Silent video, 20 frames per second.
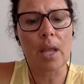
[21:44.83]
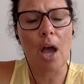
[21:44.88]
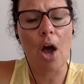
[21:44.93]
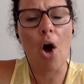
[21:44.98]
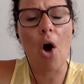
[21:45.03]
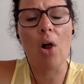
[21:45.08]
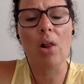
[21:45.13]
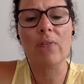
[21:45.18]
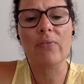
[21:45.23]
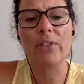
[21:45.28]

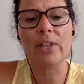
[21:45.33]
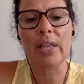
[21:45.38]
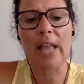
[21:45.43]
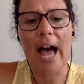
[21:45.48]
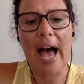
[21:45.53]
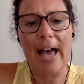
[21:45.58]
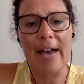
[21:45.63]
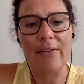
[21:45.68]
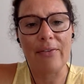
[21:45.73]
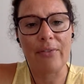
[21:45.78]
All of the
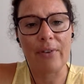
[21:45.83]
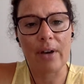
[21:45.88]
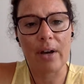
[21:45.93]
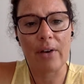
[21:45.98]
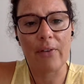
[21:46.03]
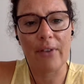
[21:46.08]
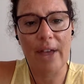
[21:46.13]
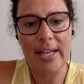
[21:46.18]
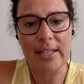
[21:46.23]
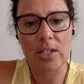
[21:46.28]
live
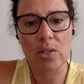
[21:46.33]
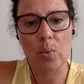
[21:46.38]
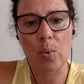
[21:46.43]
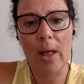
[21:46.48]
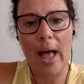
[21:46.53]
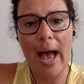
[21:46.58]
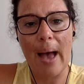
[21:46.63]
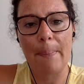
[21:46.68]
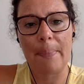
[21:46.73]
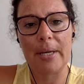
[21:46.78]
events will
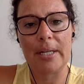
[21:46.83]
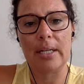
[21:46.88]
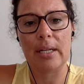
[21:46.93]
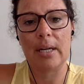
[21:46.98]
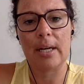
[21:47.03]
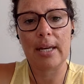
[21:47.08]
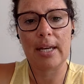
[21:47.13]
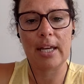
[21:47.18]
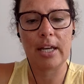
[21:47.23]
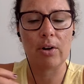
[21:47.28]
happen
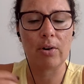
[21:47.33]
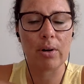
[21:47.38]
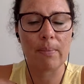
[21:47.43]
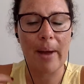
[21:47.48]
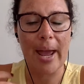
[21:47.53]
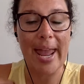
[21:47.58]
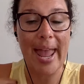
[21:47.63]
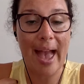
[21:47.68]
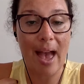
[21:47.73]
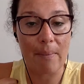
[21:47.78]
here in
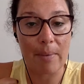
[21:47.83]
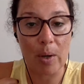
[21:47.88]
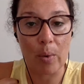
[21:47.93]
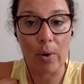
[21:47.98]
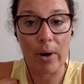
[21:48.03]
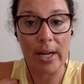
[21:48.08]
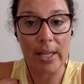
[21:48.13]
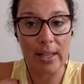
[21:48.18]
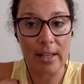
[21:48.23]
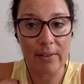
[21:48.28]
Miami,
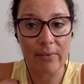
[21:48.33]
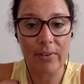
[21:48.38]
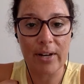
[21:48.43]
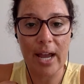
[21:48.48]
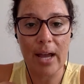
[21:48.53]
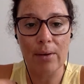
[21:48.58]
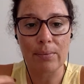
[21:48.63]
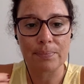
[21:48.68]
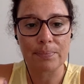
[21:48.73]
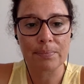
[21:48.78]
where I live
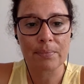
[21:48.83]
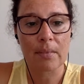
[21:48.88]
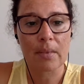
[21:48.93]
now.